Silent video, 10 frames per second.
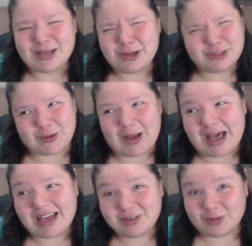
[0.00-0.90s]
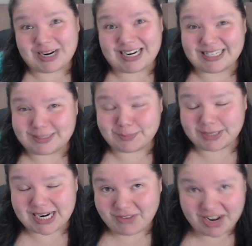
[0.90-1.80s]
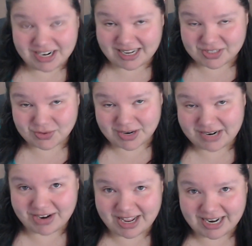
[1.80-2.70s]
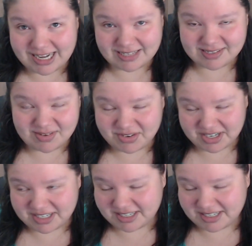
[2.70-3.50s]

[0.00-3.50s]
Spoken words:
So I don't know what I did, but I never had an x-ray, never had any of this stuff done.